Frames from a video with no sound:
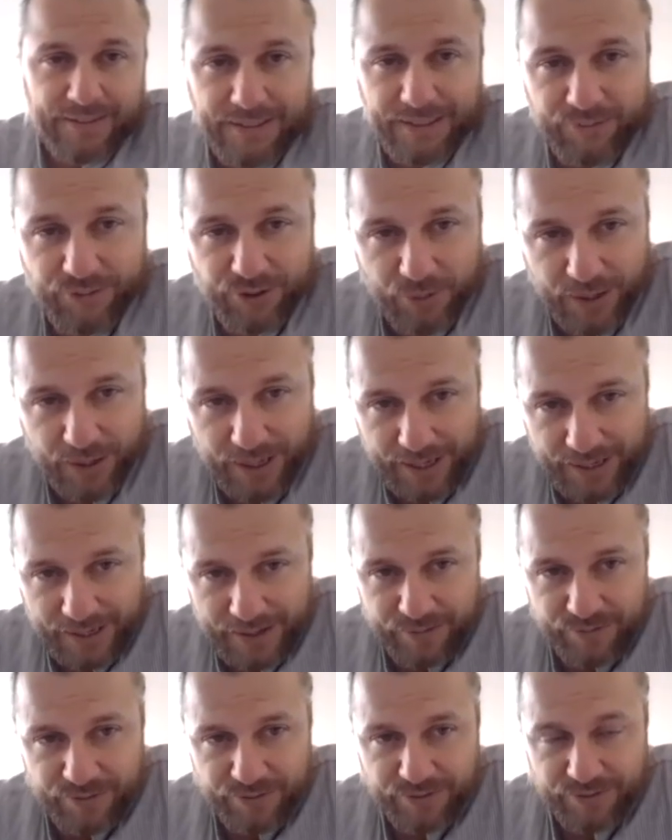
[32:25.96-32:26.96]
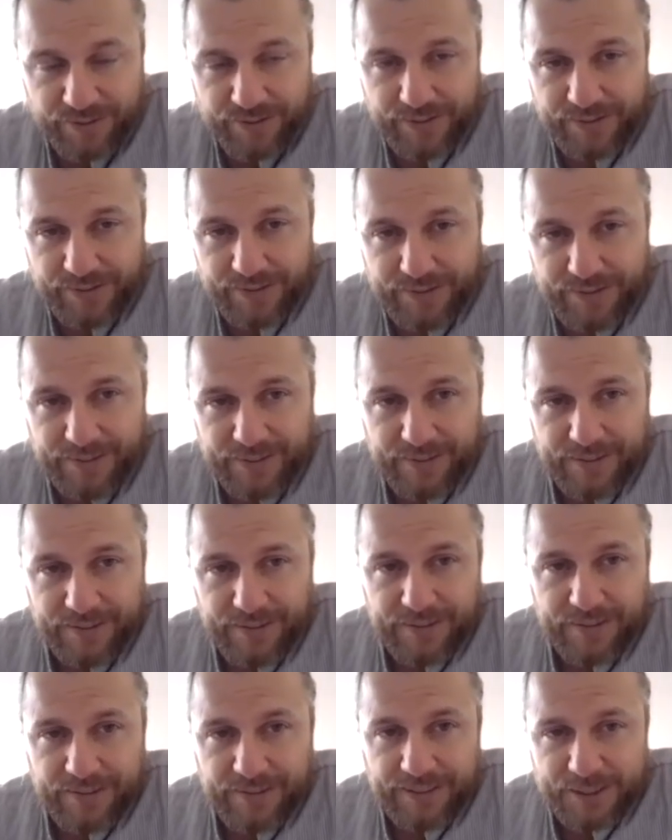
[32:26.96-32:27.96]
if you have
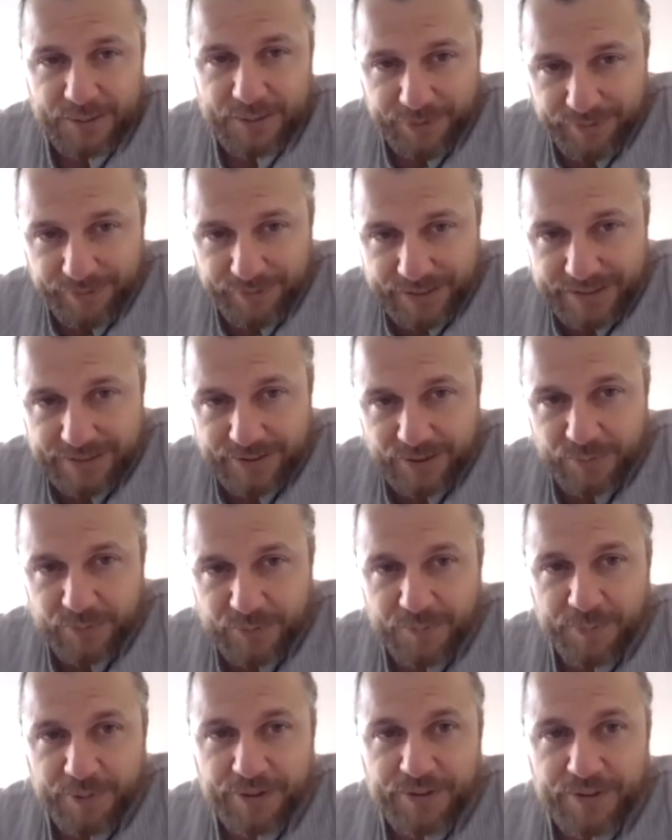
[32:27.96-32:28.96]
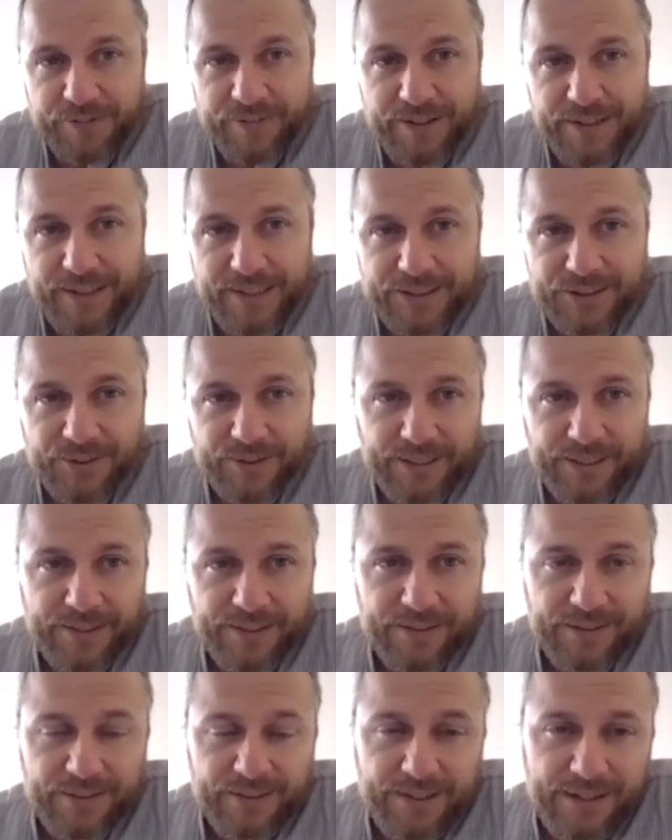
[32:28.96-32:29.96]
experienced intimate partner violence, you're at
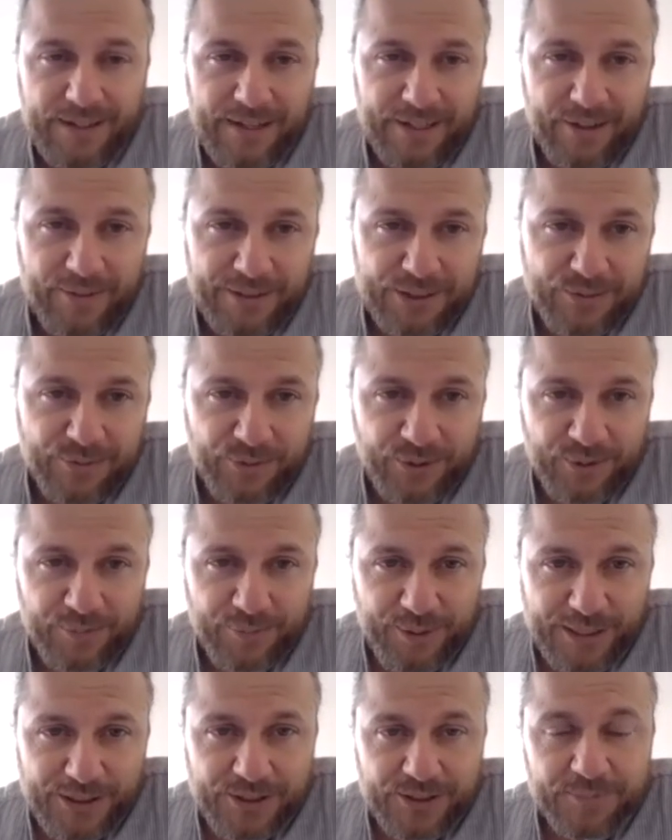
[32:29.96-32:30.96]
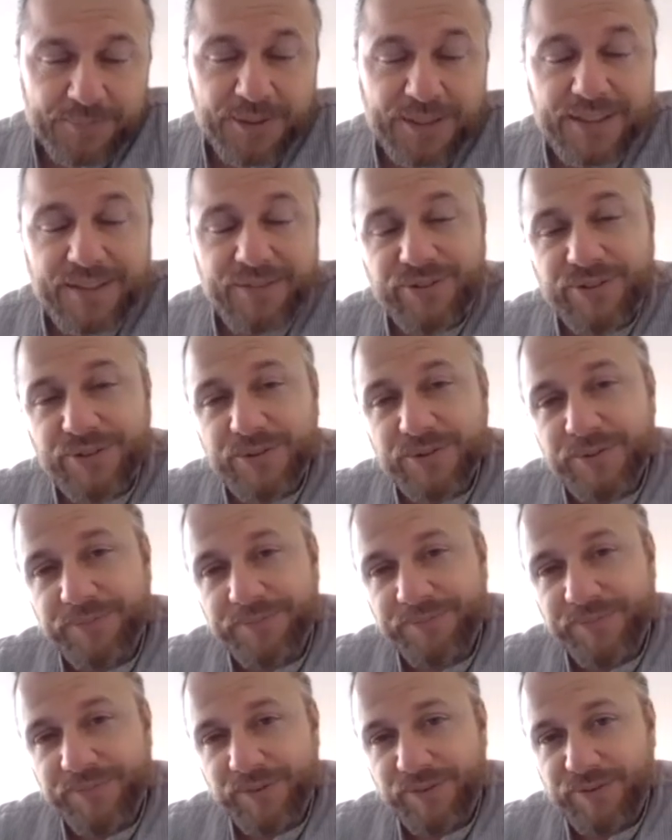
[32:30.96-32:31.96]
a higher risk for depression. But if you
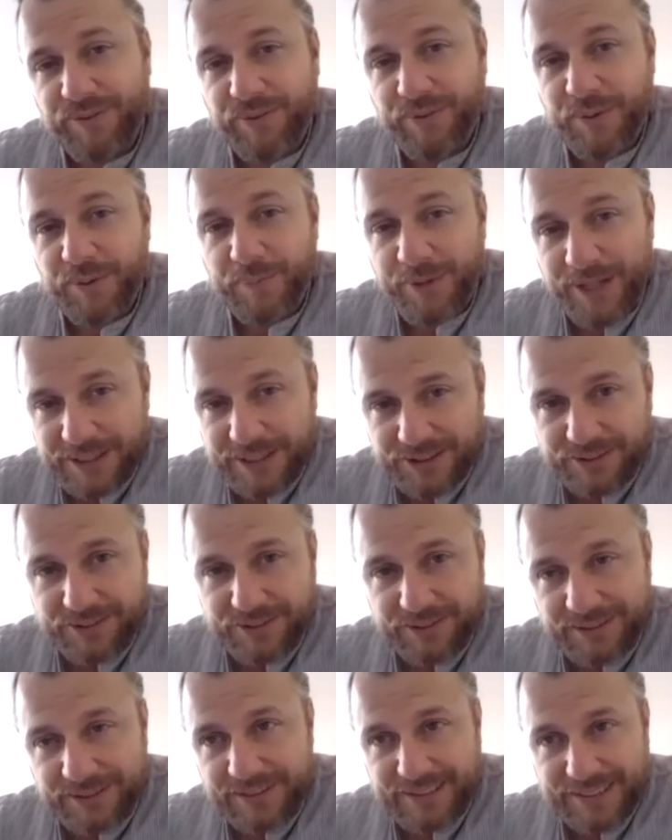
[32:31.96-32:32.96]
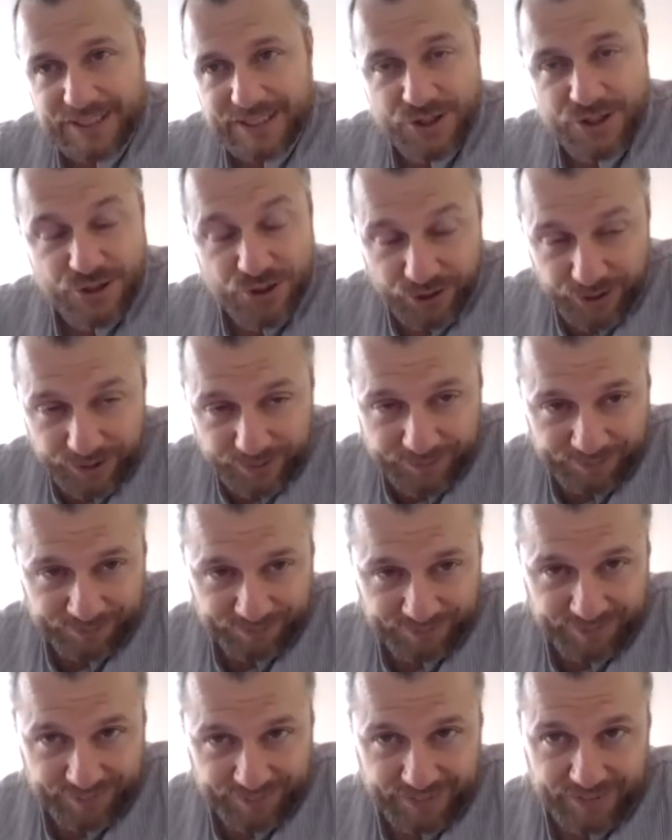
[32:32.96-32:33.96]
feel depressed, you're in turn
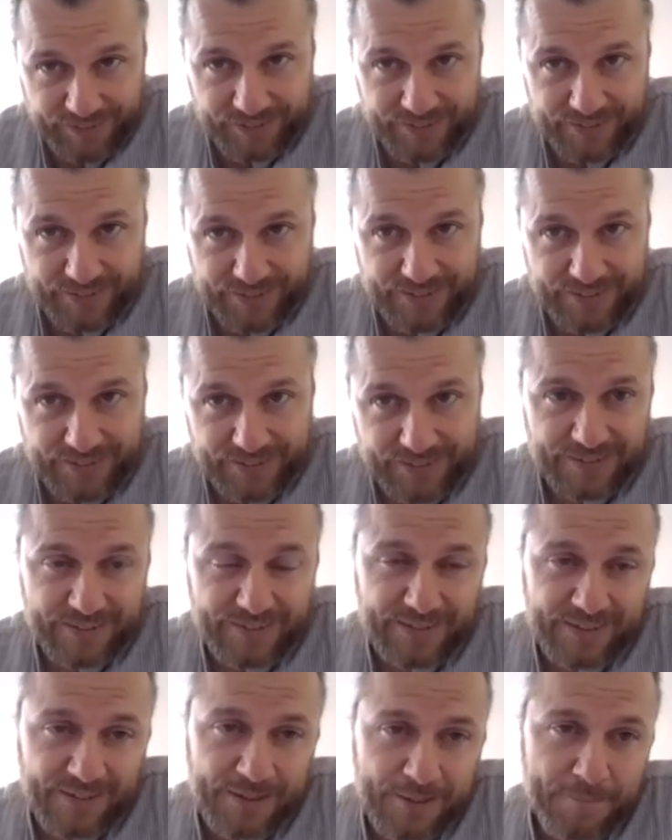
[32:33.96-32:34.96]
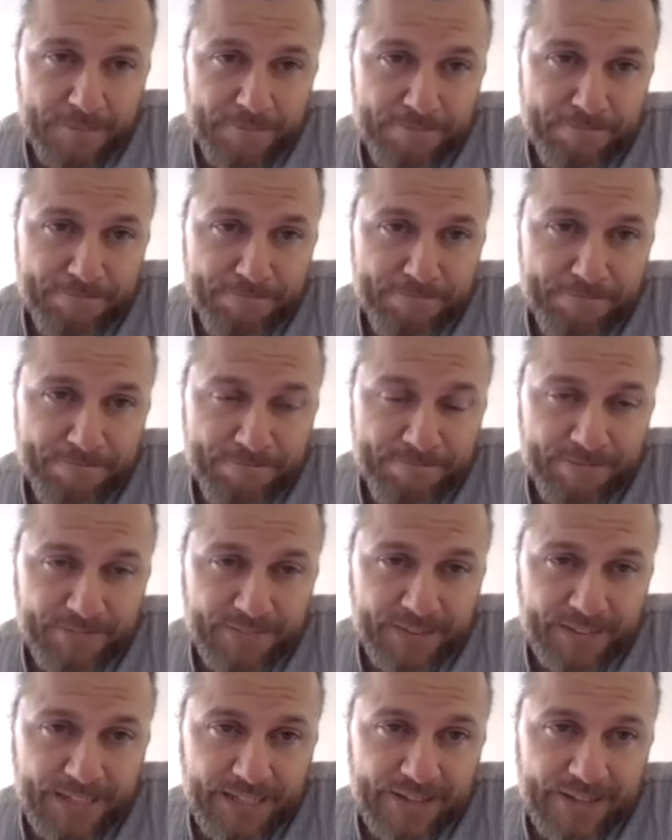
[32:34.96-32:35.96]

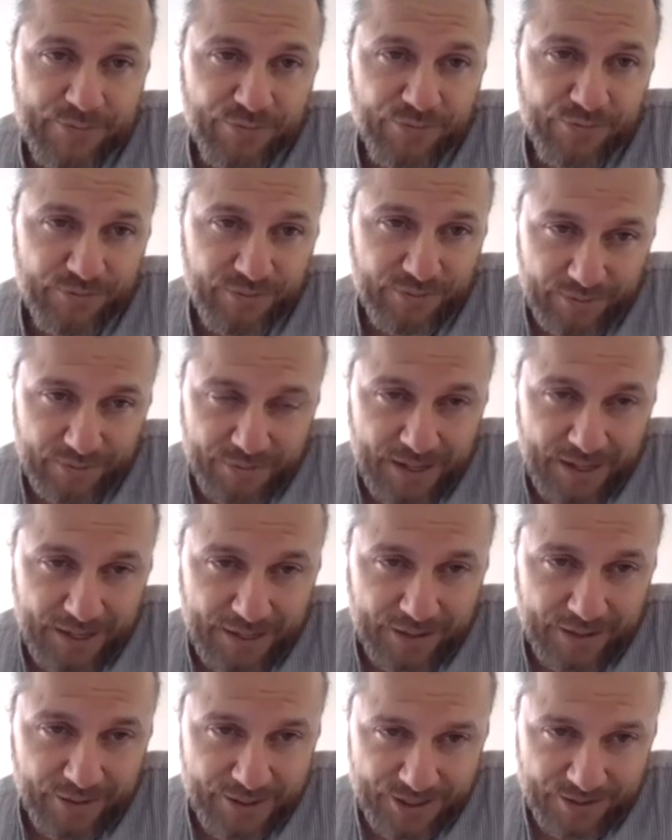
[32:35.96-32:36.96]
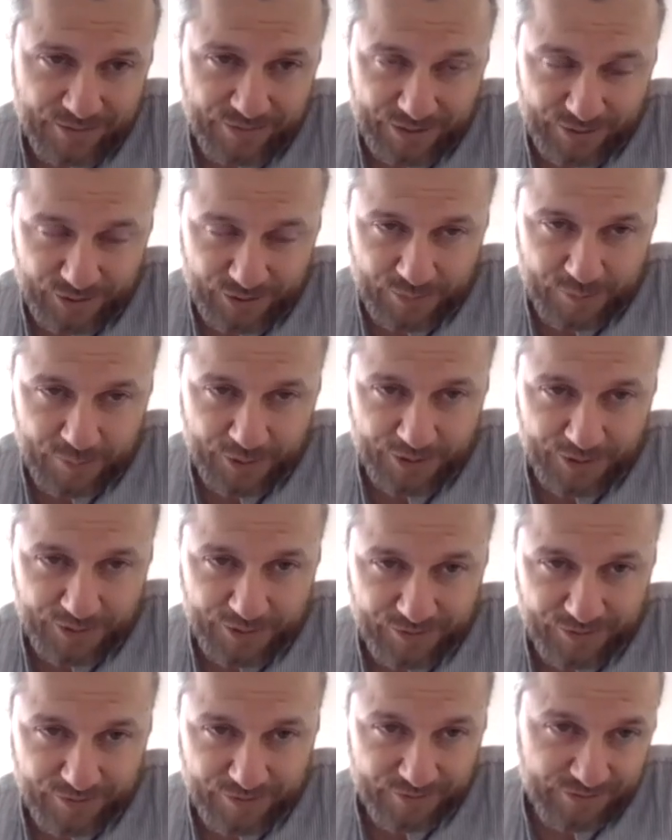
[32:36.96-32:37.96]
at higher risk of intimate
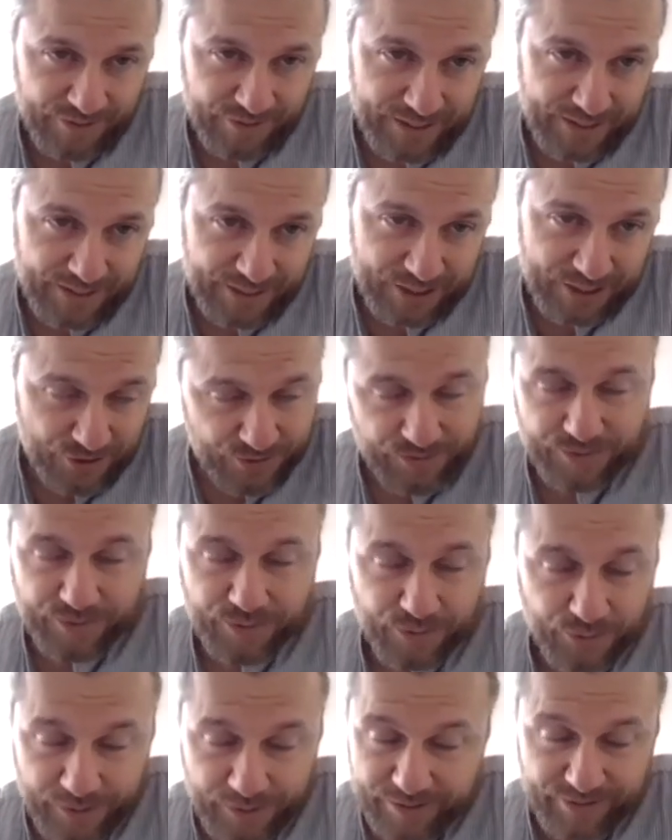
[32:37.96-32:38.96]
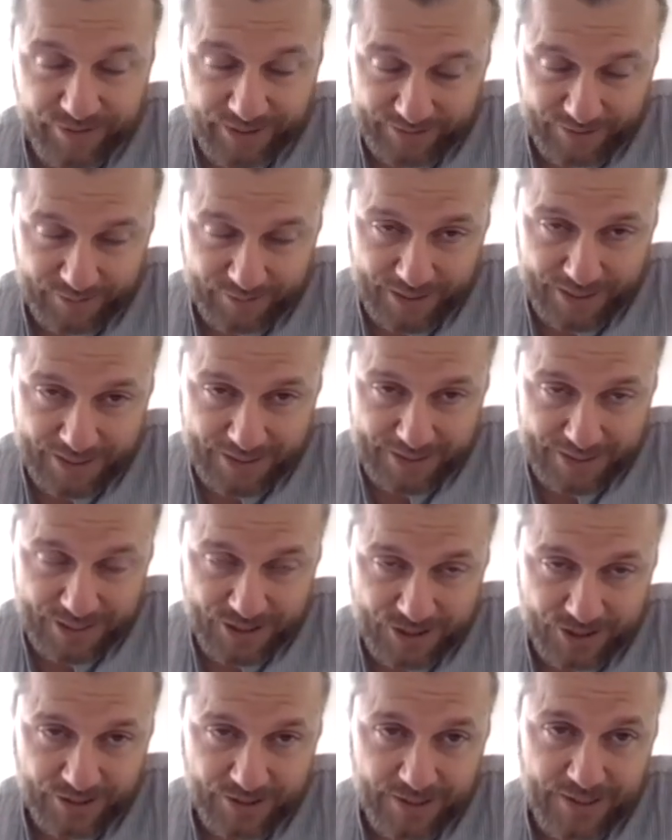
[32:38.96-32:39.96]
partner violence
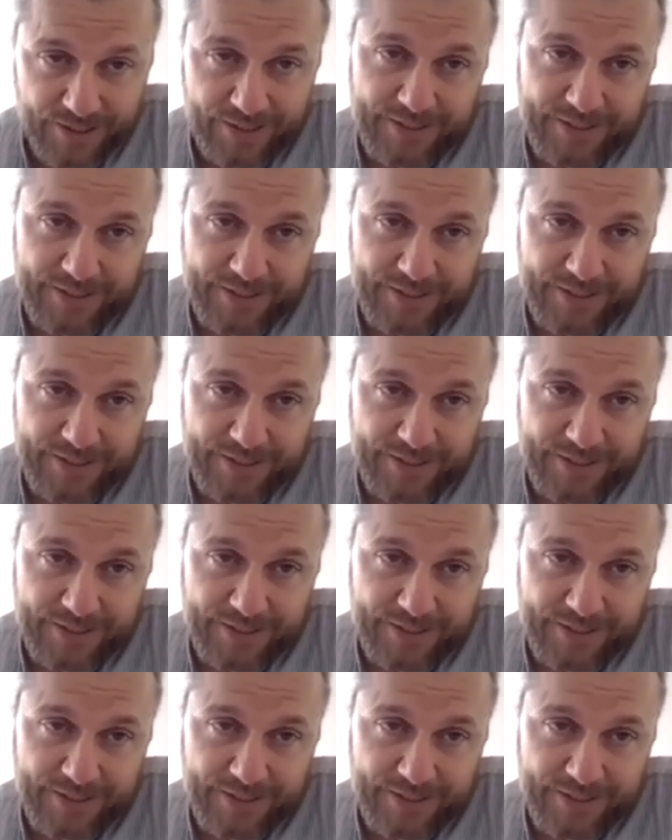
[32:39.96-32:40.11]
re-victimization.